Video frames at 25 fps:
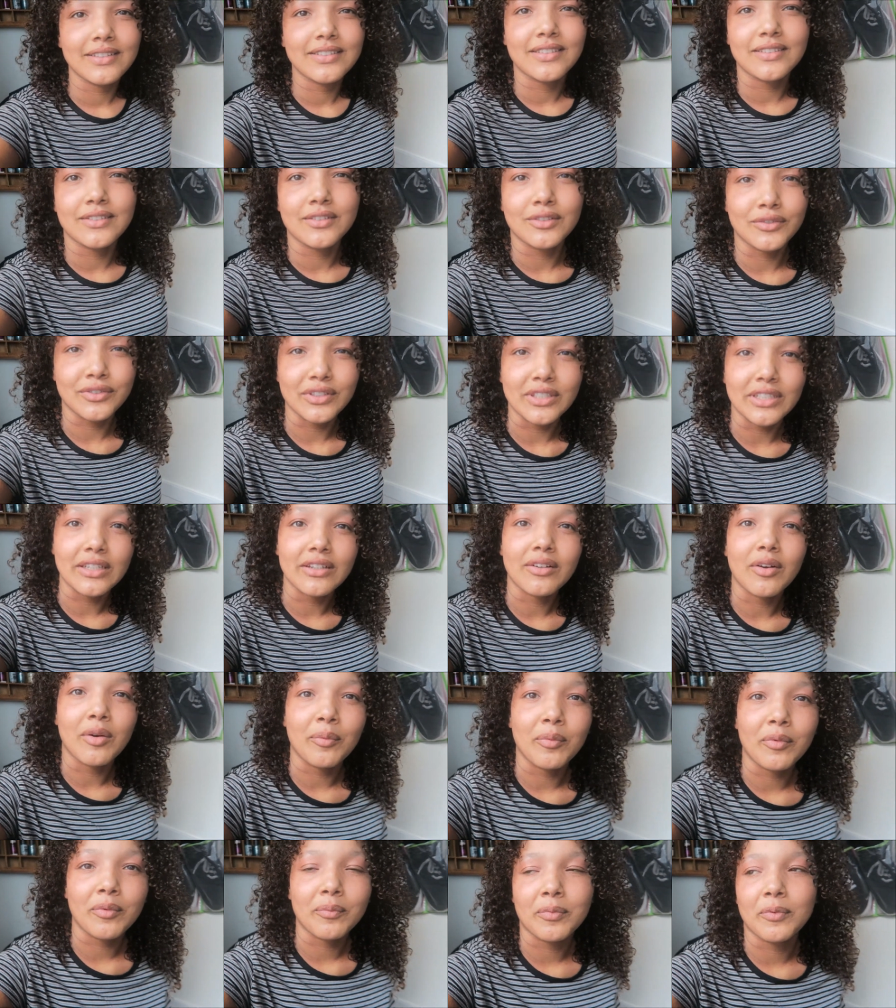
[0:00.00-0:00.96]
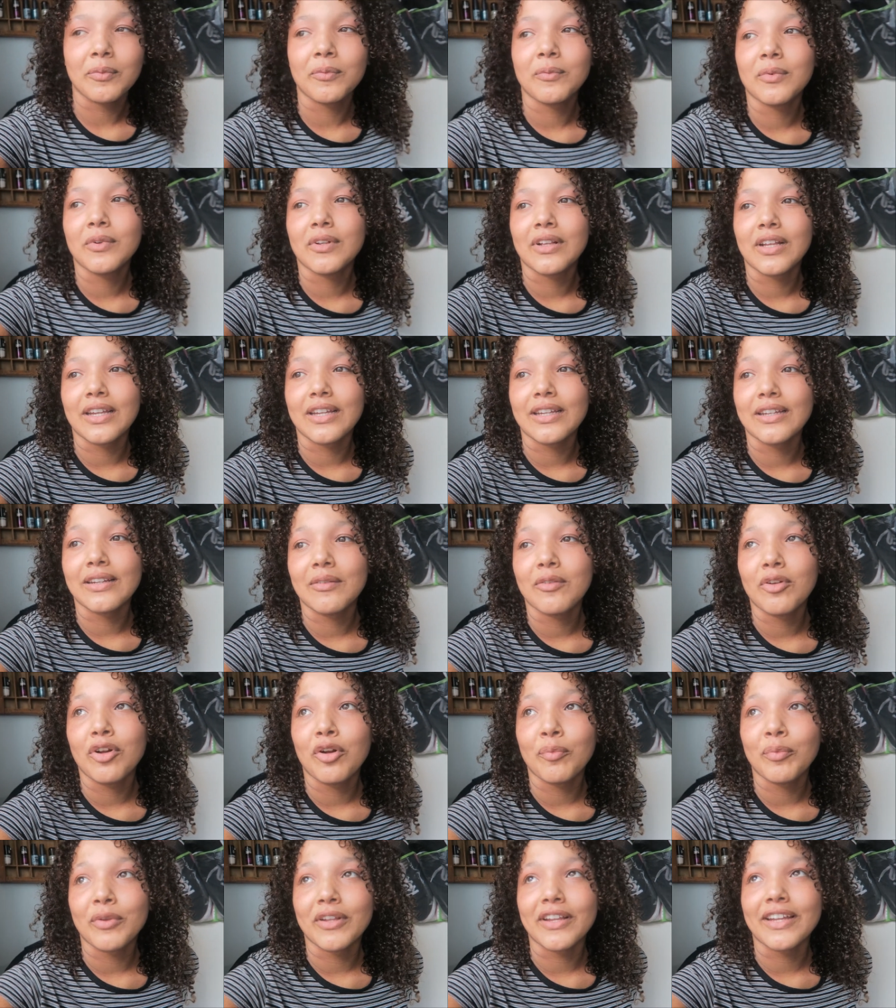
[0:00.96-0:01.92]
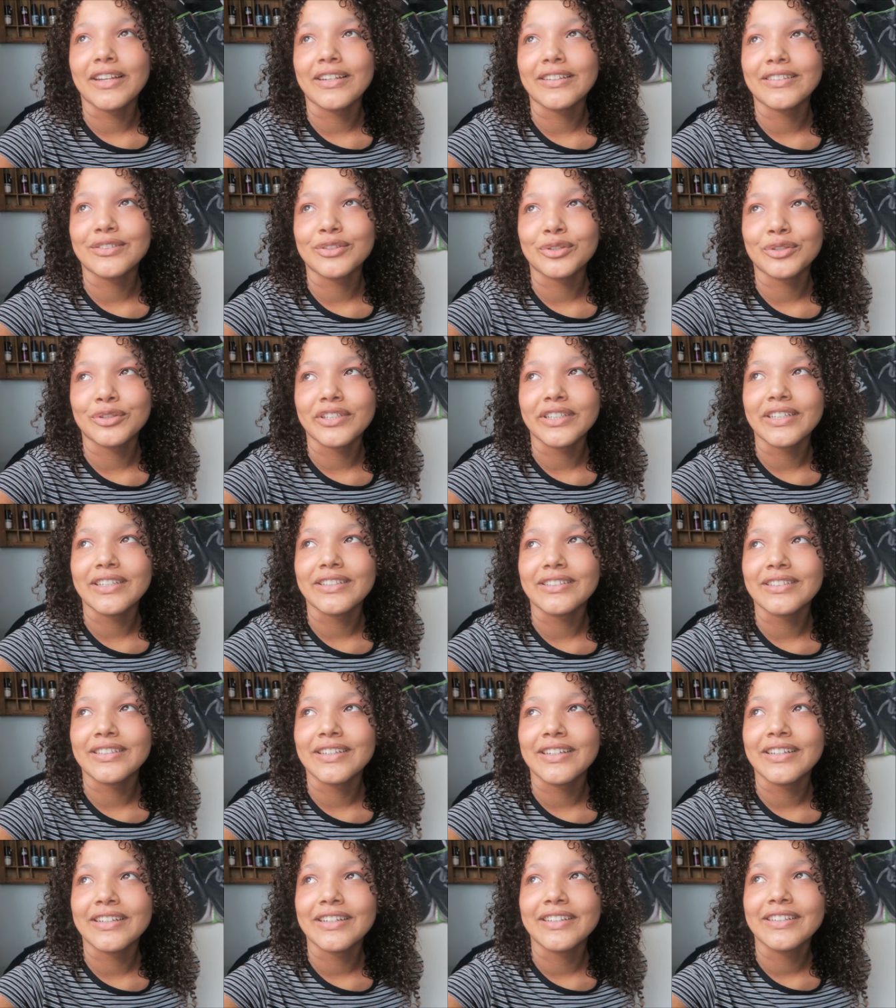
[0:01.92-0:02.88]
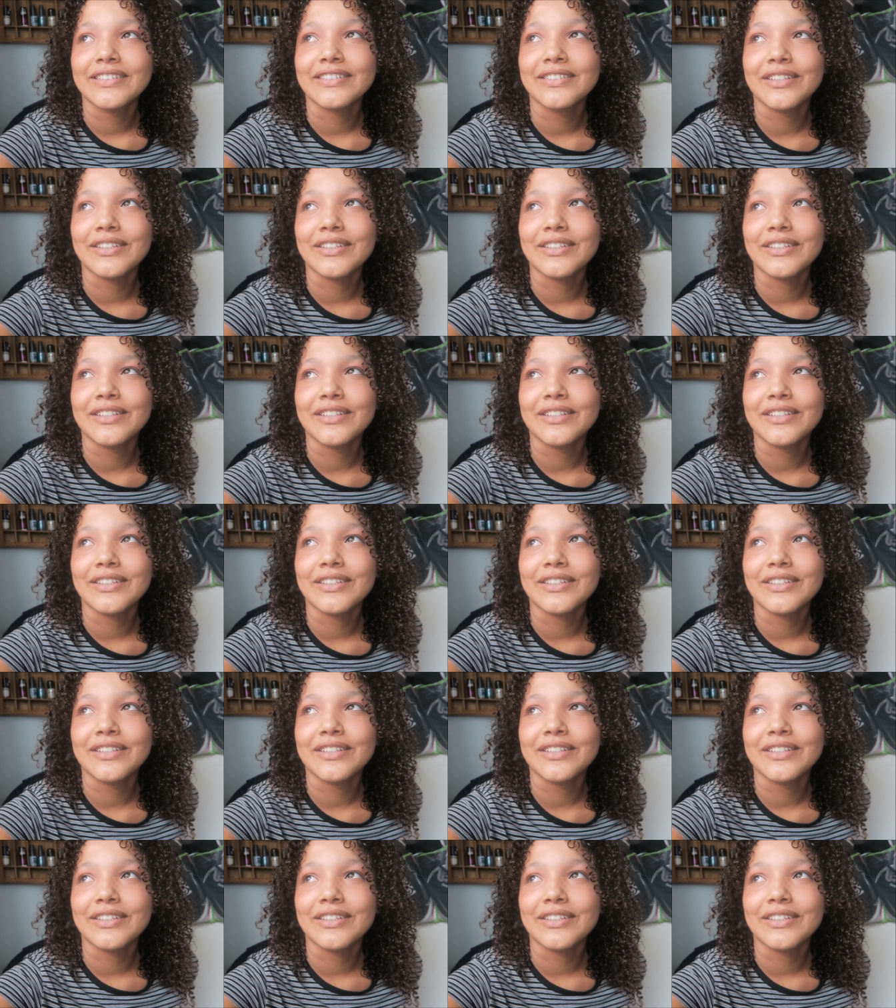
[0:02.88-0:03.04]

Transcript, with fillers: this is a really com complicated story, isn't it?